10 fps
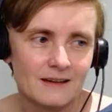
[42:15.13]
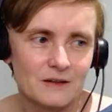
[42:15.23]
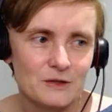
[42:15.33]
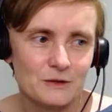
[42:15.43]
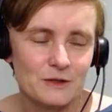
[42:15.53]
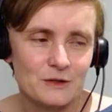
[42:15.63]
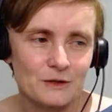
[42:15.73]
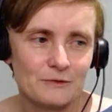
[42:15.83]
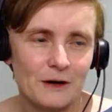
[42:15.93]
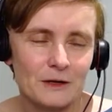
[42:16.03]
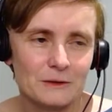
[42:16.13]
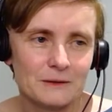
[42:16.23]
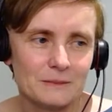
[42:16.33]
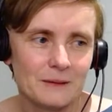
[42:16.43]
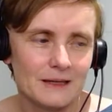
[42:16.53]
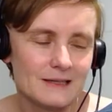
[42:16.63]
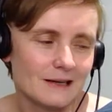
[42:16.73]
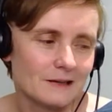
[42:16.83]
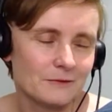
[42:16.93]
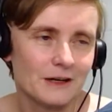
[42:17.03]
should follow and play
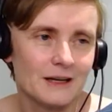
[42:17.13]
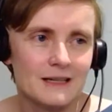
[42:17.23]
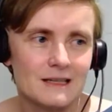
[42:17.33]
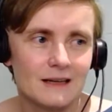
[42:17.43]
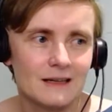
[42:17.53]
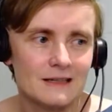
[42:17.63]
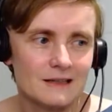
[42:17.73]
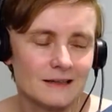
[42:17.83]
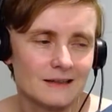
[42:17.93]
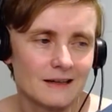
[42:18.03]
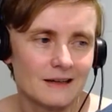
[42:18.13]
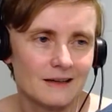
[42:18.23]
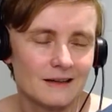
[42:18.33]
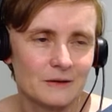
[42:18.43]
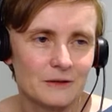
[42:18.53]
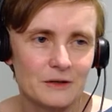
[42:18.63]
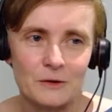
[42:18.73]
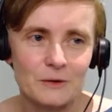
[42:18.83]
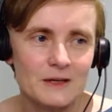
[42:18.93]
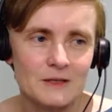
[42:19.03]
second violin to that. I think,
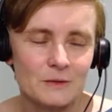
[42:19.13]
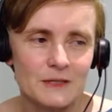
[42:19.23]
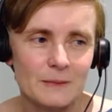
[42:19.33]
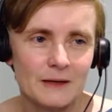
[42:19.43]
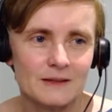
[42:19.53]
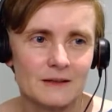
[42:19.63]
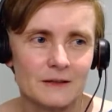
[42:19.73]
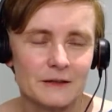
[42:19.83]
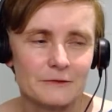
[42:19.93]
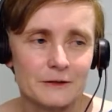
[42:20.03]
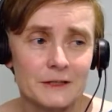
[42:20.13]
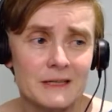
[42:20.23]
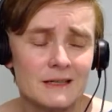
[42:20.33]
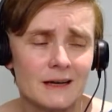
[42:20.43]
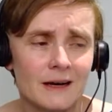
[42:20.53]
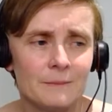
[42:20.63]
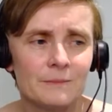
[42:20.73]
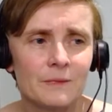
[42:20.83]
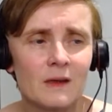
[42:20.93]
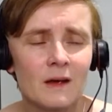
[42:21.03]
it's always about the learning first.
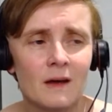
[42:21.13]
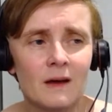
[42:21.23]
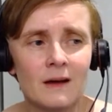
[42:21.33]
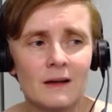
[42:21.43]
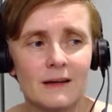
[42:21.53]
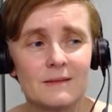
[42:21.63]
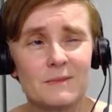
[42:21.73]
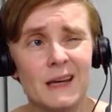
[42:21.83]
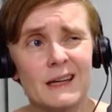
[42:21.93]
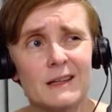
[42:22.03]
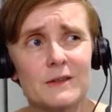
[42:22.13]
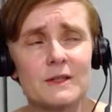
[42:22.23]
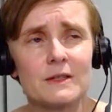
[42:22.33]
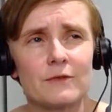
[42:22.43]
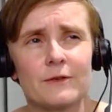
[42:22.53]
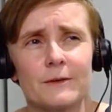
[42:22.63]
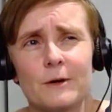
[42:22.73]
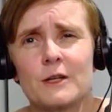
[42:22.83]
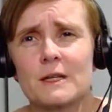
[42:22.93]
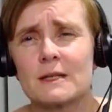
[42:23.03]
Like thinking of different
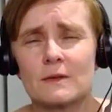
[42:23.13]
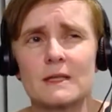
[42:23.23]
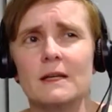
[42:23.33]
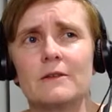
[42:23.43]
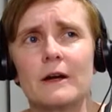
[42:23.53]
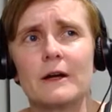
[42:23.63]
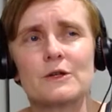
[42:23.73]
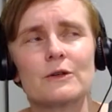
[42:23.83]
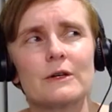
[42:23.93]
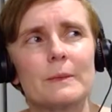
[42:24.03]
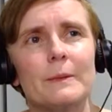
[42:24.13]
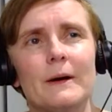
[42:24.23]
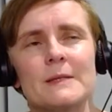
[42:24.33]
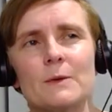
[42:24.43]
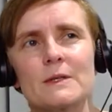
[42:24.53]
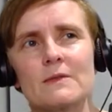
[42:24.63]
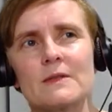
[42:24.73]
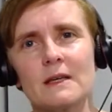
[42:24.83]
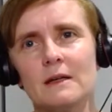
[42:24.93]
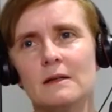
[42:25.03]
projects I've seen around Europe, I suppose I've
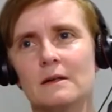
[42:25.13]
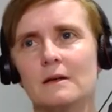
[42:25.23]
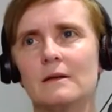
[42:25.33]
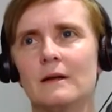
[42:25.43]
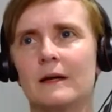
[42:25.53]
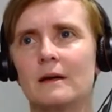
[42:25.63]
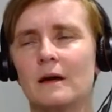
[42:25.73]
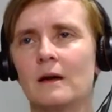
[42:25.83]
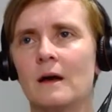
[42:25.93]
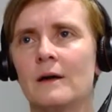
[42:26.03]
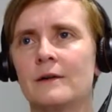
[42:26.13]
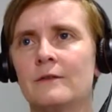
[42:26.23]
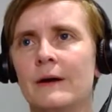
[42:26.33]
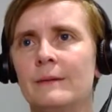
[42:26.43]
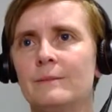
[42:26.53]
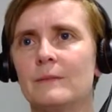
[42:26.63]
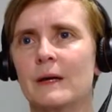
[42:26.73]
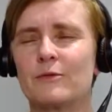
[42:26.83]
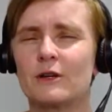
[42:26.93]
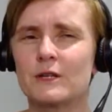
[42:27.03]
seen like a lot of
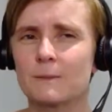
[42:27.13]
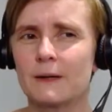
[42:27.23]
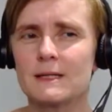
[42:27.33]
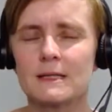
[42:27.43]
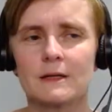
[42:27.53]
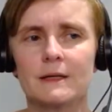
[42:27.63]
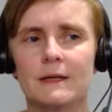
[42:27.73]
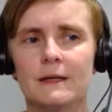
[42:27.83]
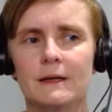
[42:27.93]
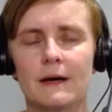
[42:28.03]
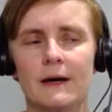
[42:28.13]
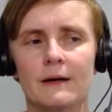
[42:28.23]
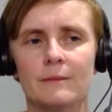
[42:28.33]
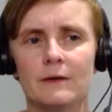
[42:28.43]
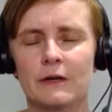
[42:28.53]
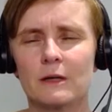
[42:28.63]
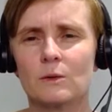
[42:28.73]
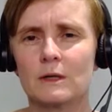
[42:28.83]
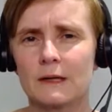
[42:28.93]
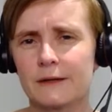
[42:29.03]
like project-based learning and
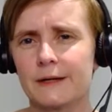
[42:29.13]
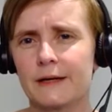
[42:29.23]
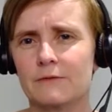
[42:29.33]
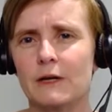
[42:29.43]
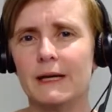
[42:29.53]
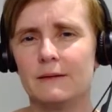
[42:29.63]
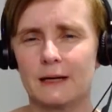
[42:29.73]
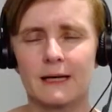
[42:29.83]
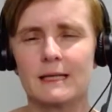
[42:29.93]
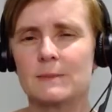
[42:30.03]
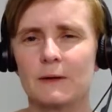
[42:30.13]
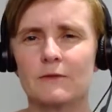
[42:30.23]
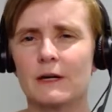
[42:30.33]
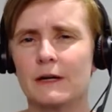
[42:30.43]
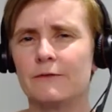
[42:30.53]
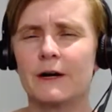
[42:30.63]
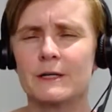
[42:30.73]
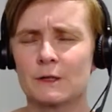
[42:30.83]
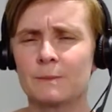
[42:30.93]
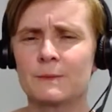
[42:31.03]
real-world learning, and really the kids being really
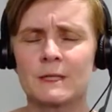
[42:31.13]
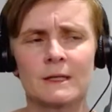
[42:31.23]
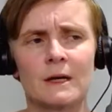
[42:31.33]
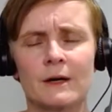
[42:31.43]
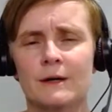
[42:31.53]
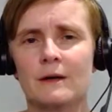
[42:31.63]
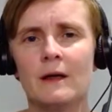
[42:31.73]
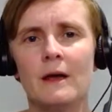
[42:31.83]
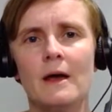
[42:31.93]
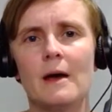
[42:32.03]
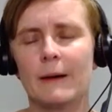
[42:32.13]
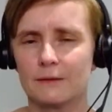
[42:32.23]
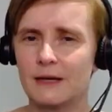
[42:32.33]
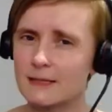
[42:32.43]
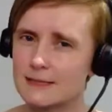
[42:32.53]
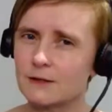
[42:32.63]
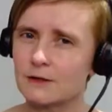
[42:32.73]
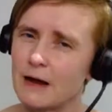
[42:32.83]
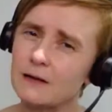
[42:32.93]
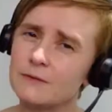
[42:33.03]
fired up to learn about things that
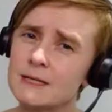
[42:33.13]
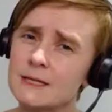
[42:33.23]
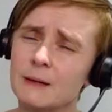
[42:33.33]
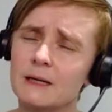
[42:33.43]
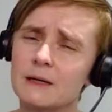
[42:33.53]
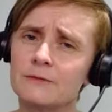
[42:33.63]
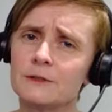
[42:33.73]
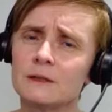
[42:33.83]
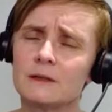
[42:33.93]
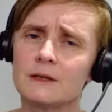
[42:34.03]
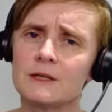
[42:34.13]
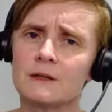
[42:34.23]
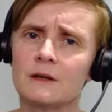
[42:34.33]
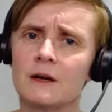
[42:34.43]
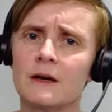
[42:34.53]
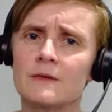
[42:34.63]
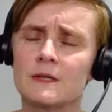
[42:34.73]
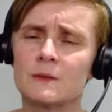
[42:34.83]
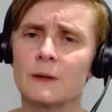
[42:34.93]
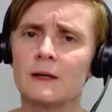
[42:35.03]
are relevant and meaningful to their
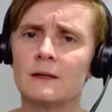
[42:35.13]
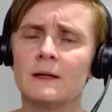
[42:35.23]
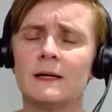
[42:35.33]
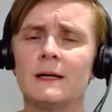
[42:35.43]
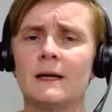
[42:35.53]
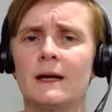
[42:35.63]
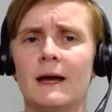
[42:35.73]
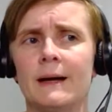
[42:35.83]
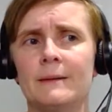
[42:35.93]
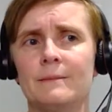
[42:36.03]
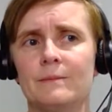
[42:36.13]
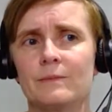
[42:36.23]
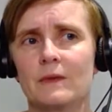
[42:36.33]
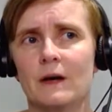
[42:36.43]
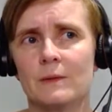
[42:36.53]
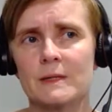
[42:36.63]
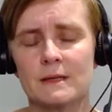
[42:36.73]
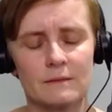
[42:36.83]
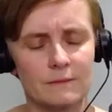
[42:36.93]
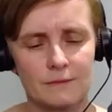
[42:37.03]
lives as well. I was
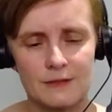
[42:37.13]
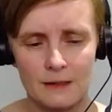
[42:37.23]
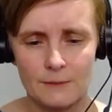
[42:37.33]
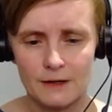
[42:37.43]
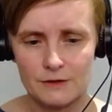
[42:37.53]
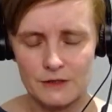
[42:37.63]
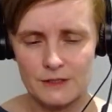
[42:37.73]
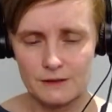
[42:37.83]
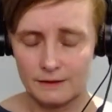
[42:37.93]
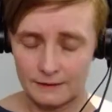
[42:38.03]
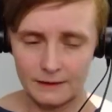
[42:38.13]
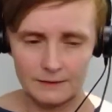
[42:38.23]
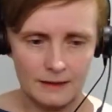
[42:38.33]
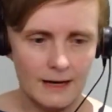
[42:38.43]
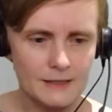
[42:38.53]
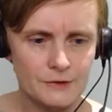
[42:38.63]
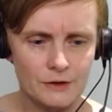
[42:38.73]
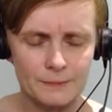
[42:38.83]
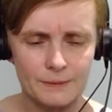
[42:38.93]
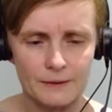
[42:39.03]
in Denmark just, I think, the last
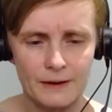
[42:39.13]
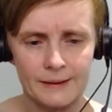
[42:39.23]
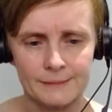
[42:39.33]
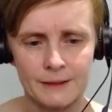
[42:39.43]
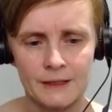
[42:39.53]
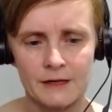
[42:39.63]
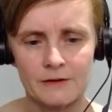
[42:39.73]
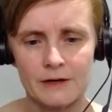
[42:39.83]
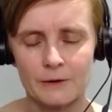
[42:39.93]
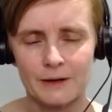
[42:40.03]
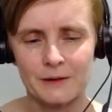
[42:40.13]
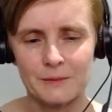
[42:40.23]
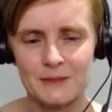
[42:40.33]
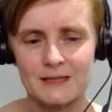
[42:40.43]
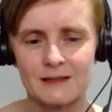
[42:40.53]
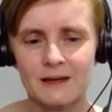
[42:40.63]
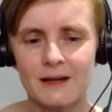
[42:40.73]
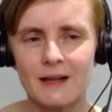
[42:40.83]
trip a year ago, and it was a